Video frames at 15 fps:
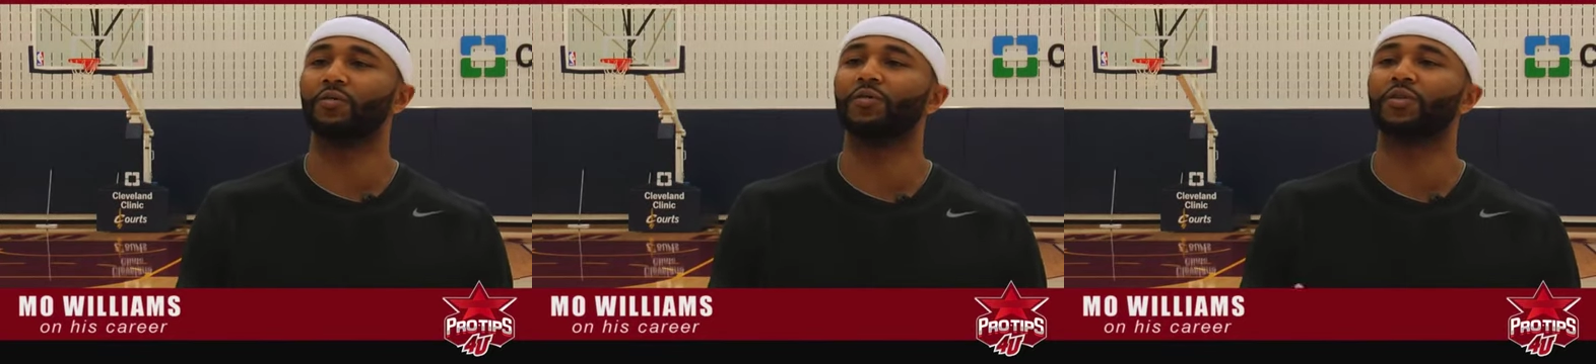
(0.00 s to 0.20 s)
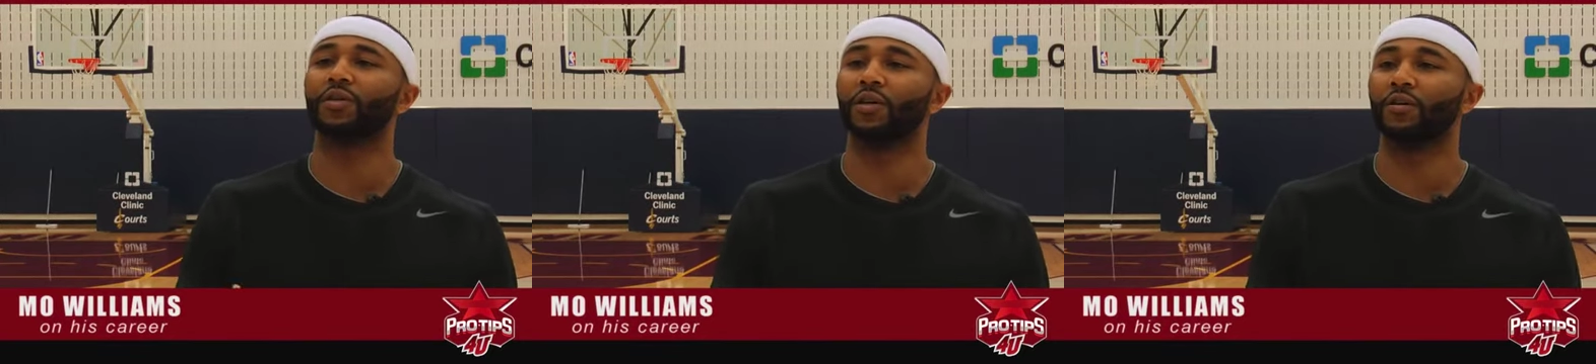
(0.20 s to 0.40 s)
it
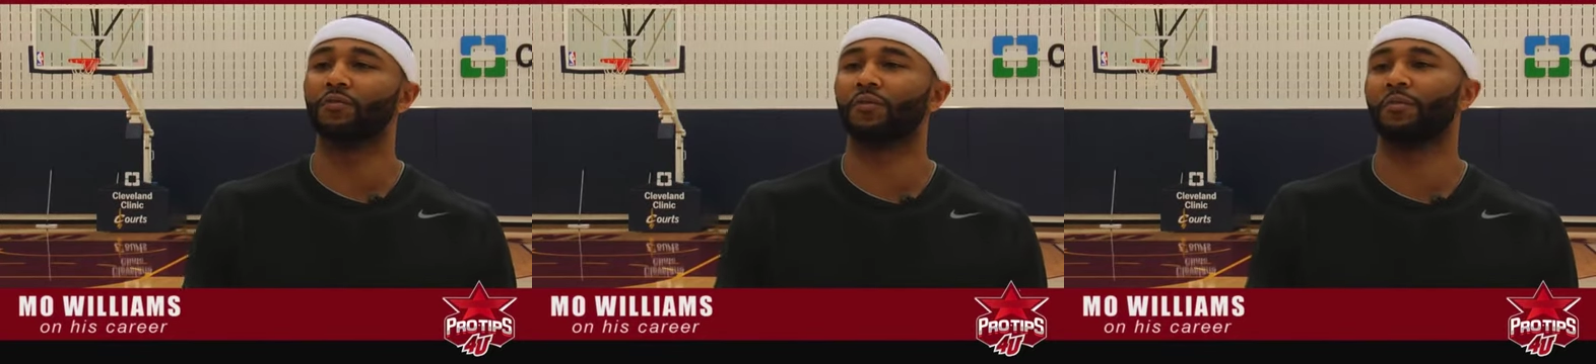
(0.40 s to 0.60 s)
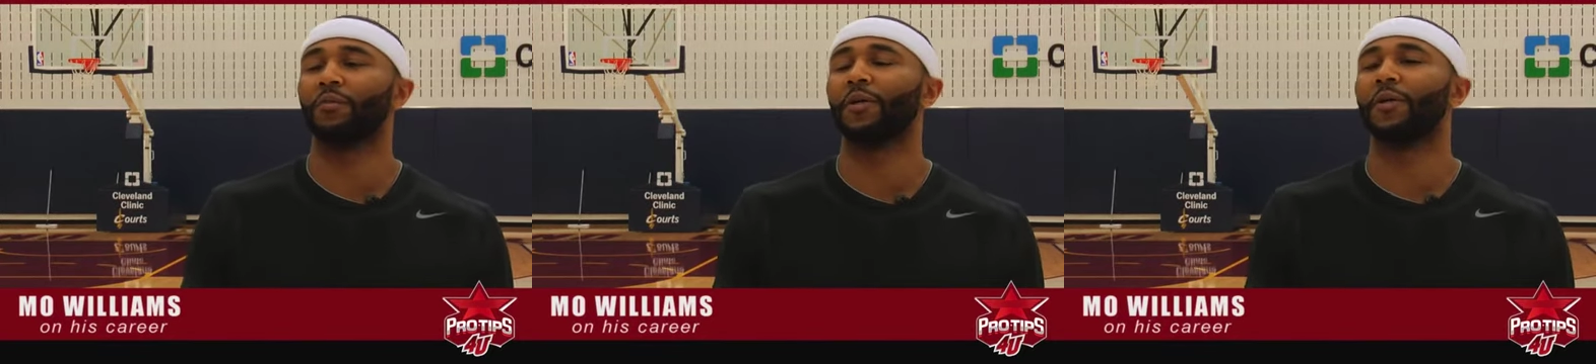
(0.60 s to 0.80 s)
was good
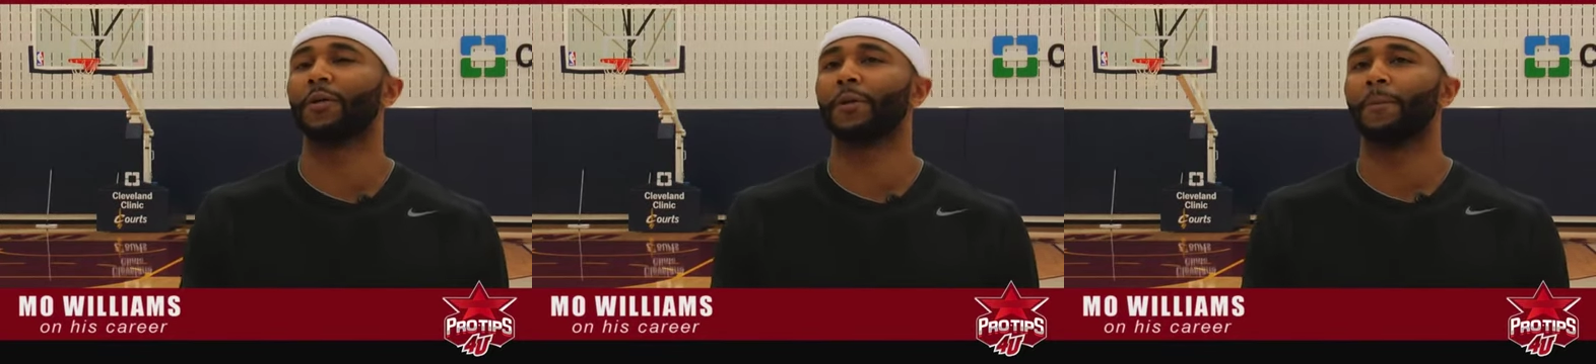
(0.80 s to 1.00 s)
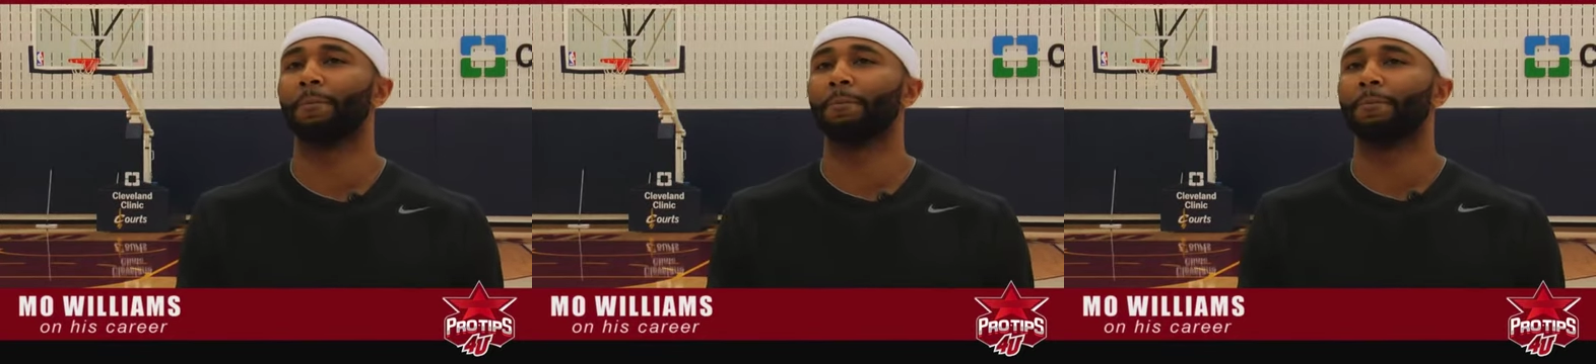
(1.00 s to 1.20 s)
for
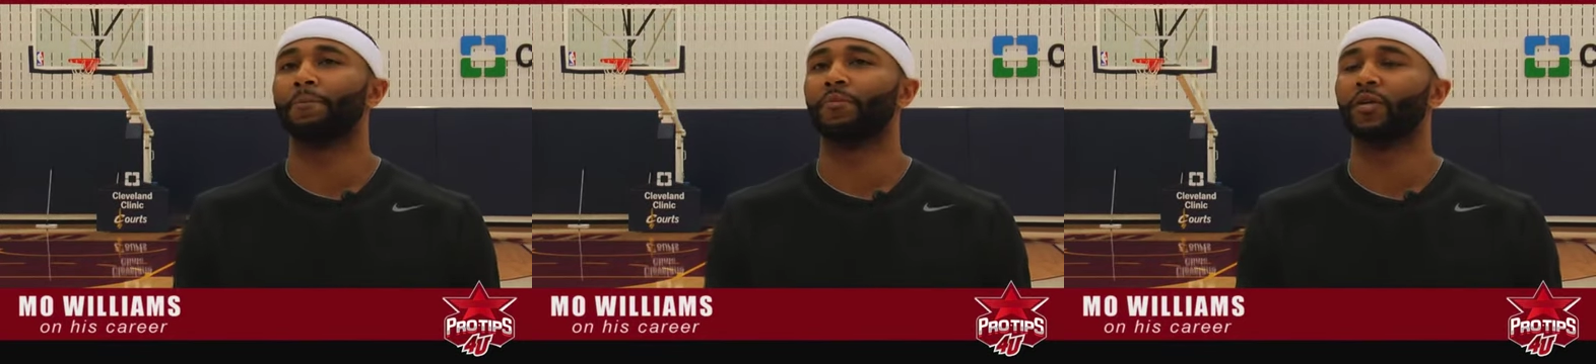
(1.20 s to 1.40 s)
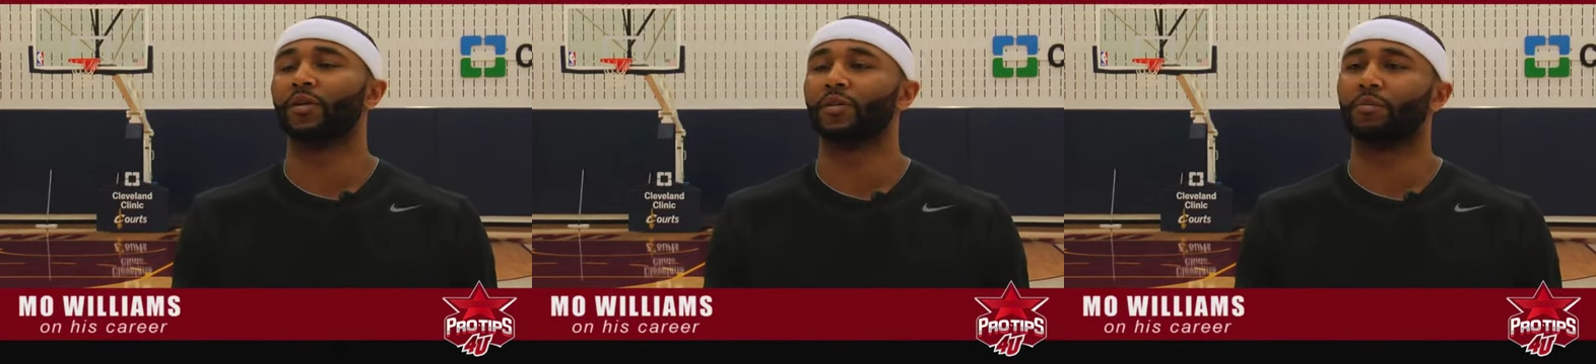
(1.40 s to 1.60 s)
me
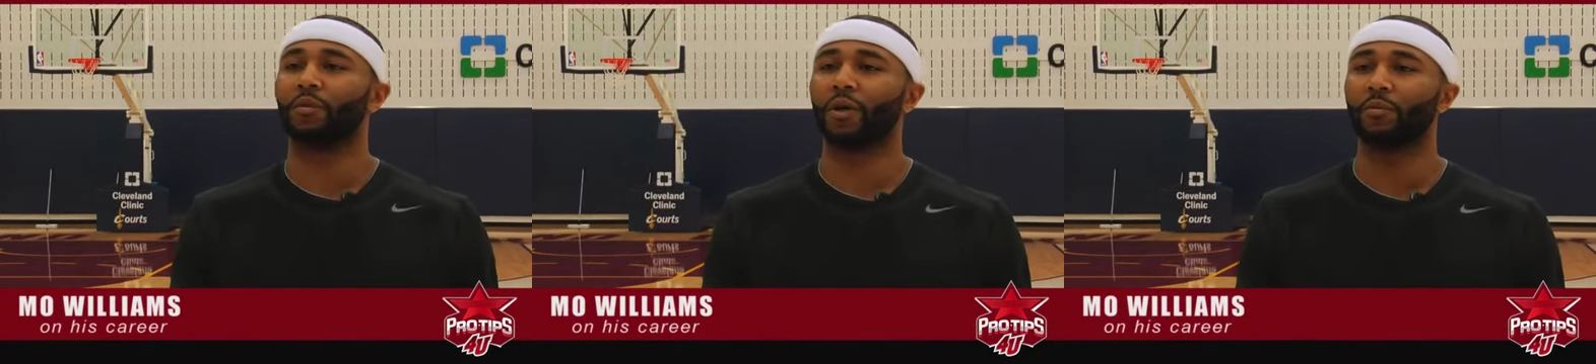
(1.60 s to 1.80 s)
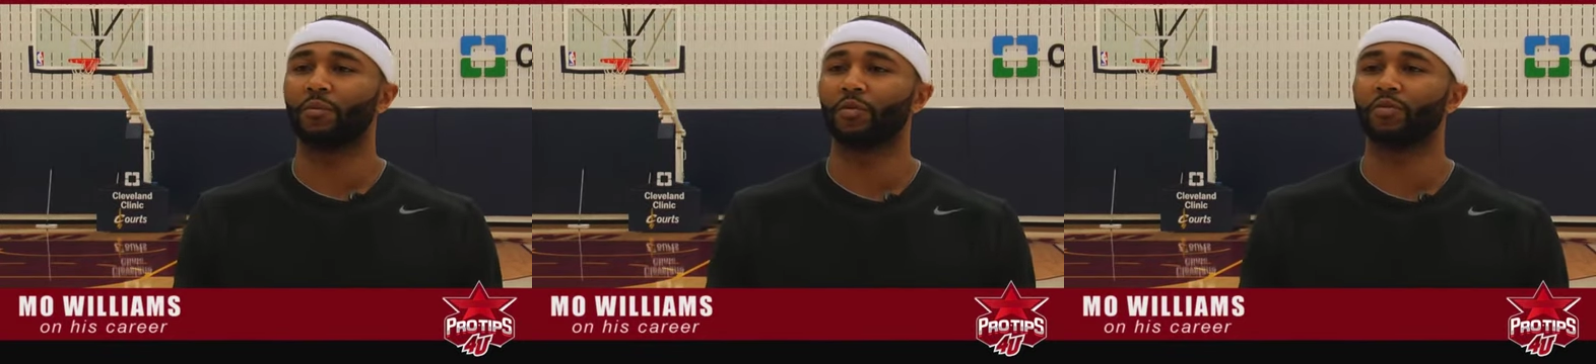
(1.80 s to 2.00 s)
because it
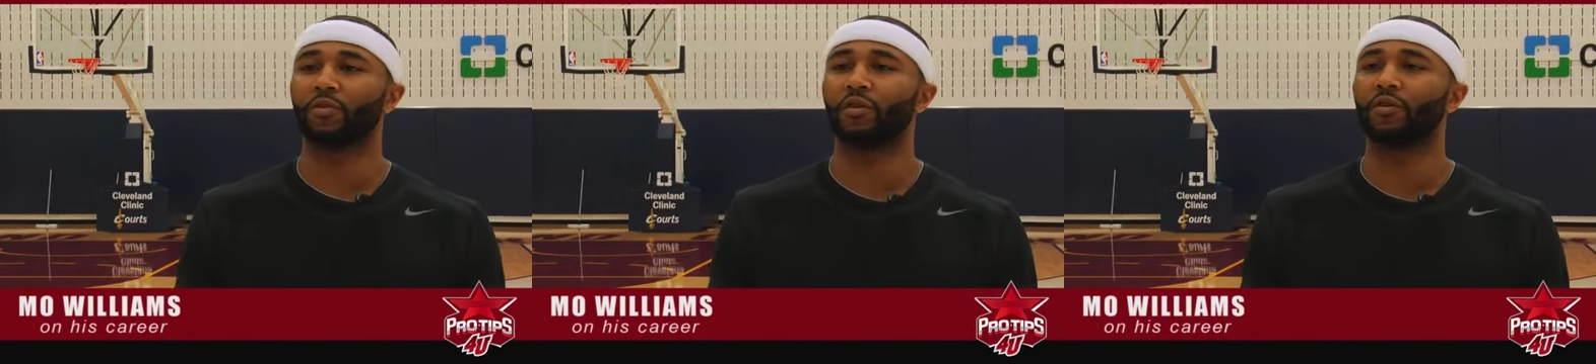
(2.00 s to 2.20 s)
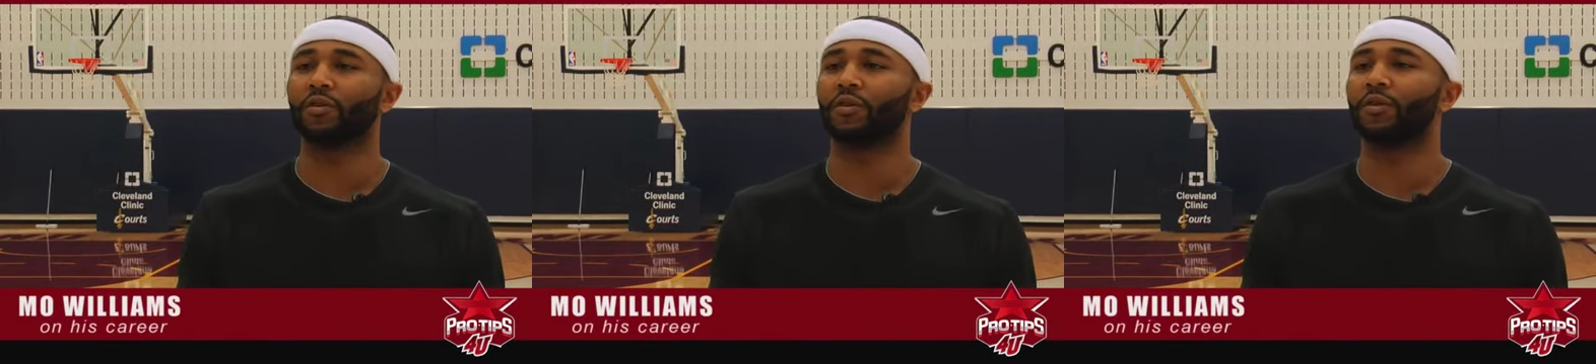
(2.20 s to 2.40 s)
made me
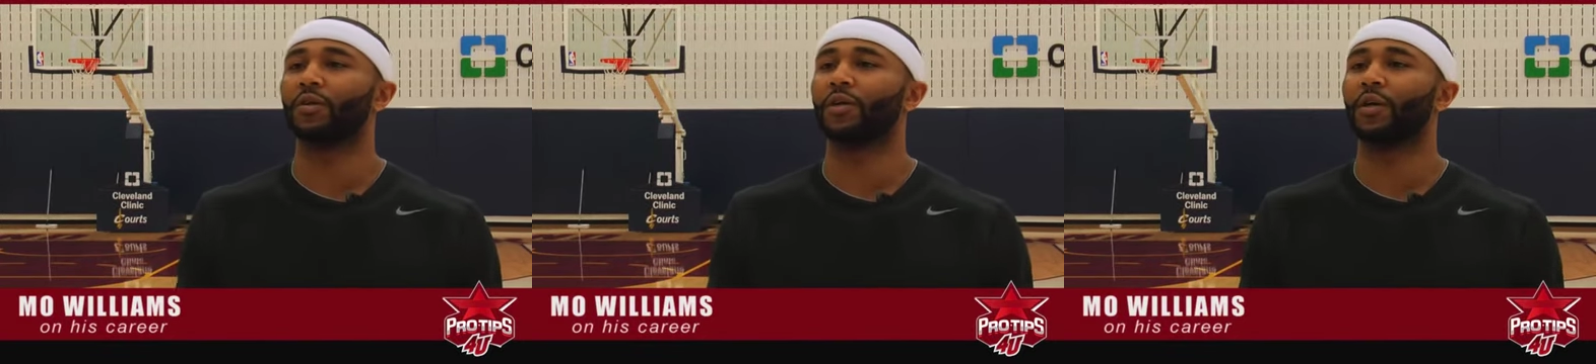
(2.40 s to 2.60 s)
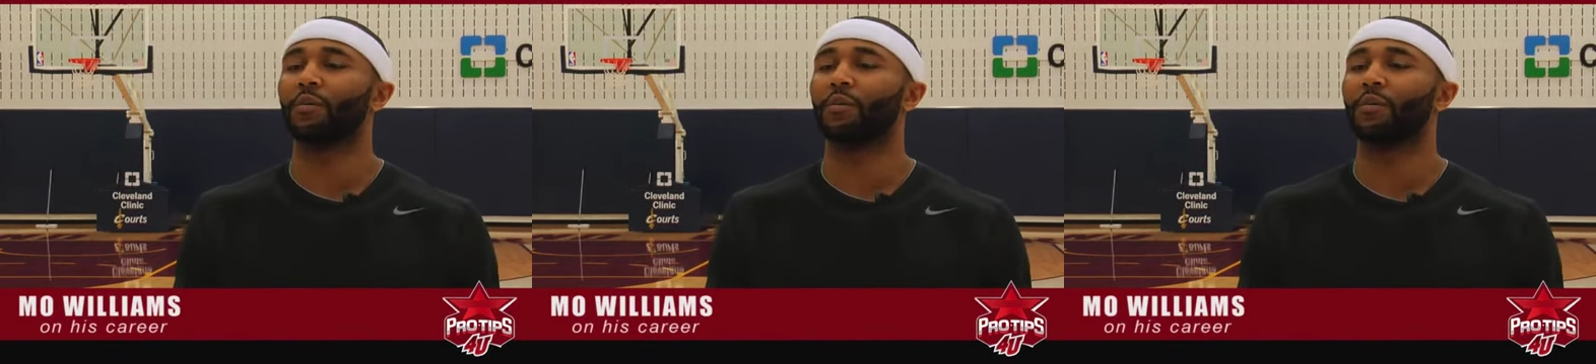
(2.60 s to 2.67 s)
stronger.